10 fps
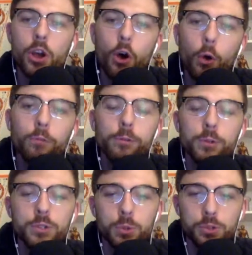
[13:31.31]
whole
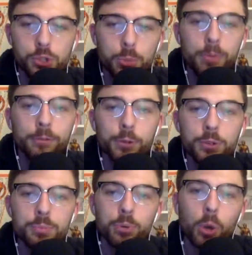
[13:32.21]
food source
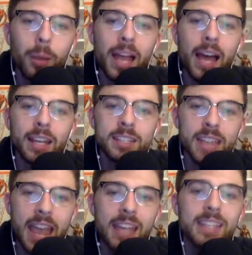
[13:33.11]
superfoods, probiotics,
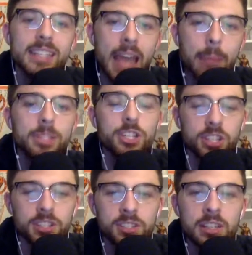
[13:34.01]
and
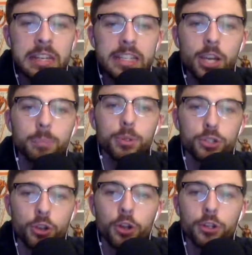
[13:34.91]
adaptogens to help you
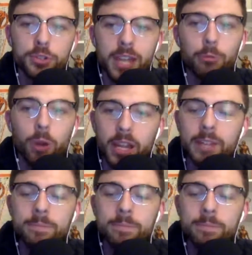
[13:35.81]
start your day right.